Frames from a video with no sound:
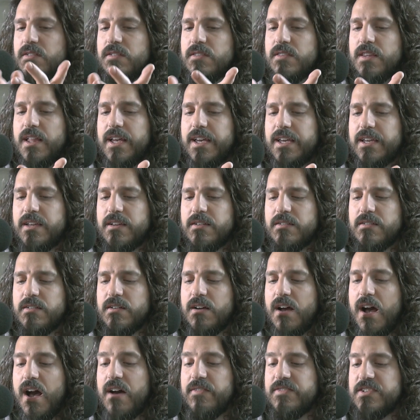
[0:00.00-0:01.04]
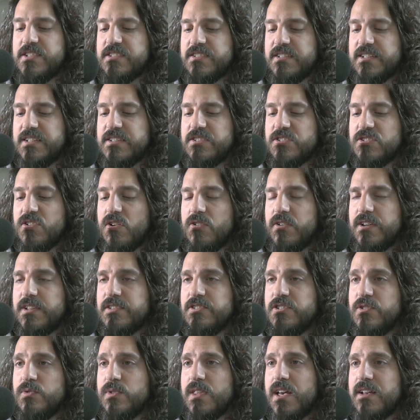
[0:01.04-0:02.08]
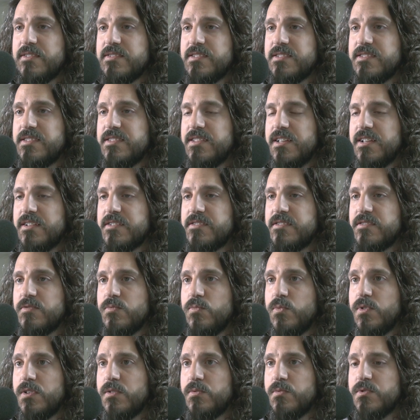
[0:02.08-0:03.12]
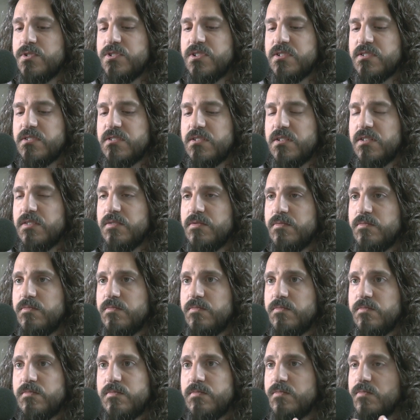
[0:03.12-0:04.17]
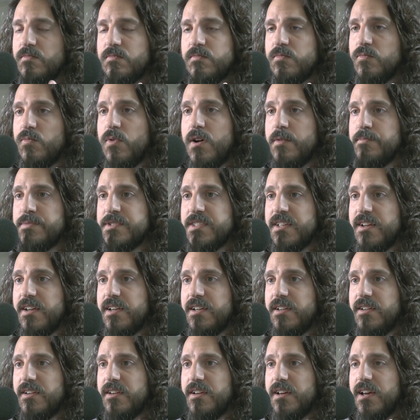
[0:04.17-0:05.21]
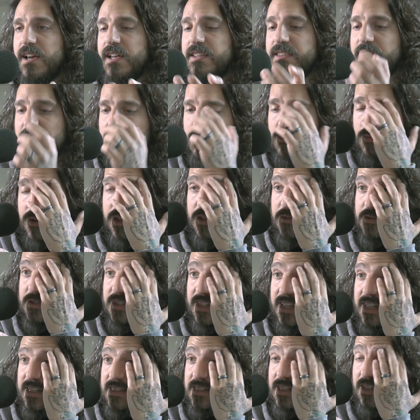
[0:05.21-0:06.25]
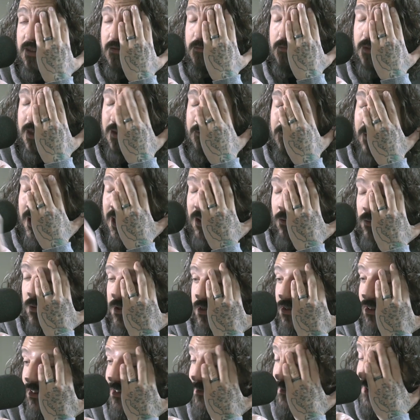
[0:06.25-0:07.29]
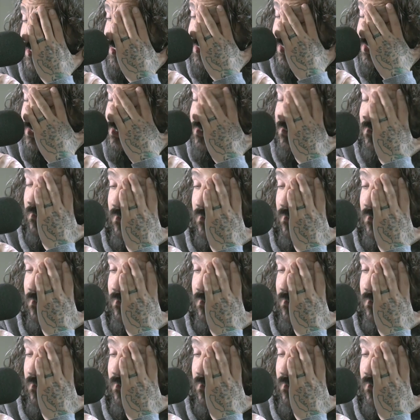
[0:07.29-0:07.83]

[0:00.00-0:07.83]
like, obviously started 2006 when it was just a website. And then we used to get, me and Megan were talking about this.